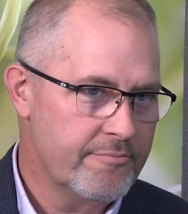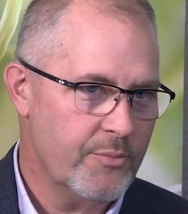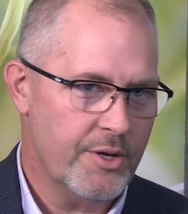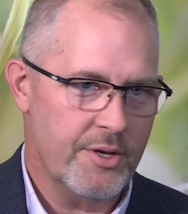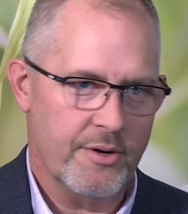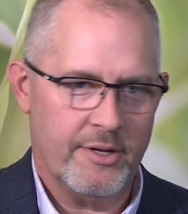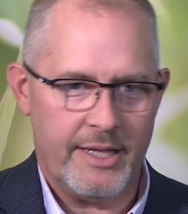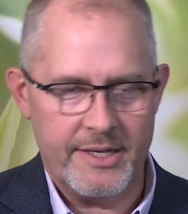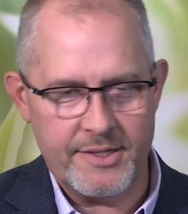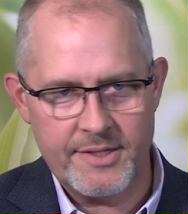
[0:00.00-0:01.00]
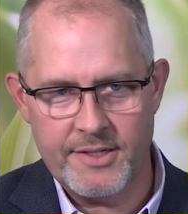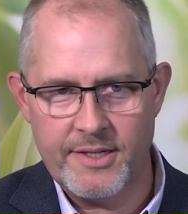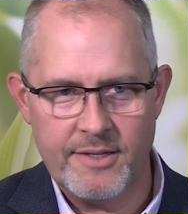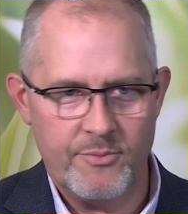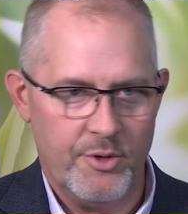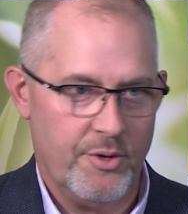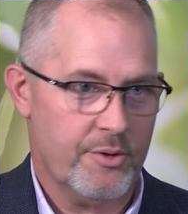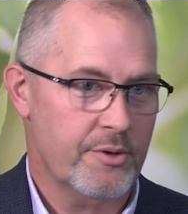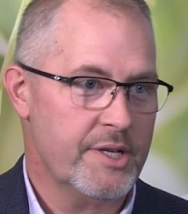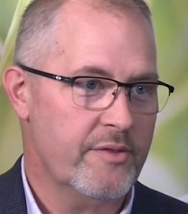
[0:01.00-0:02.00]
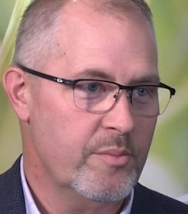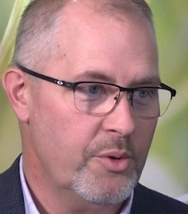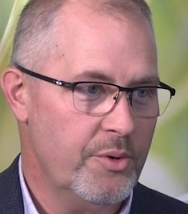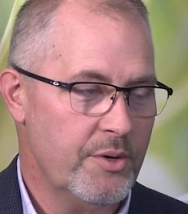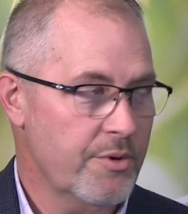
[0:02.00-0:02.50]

whether you're a licensee, whether you're a Corteva employee,